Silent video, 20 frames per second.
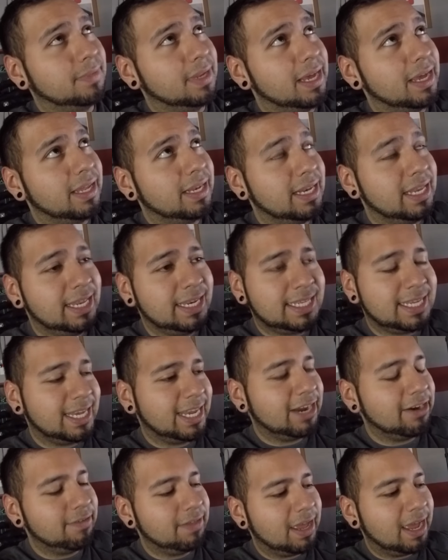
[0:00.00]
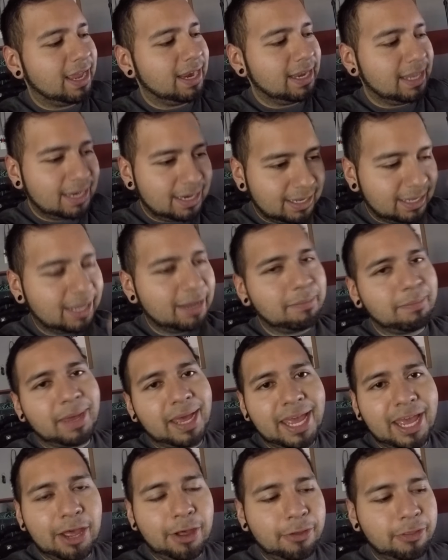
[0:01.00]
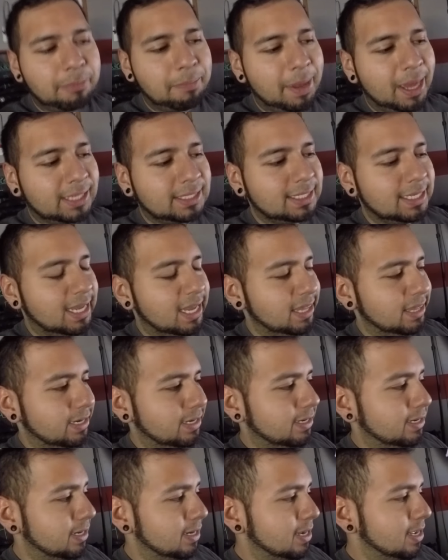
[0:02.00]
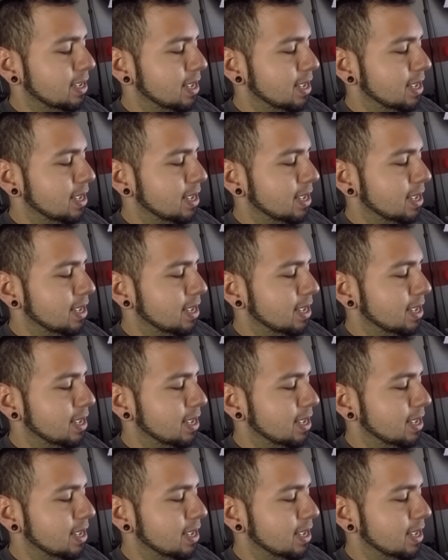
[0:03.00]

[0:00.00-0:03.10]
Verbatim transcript: I need to take care of that. I need to get my health back together,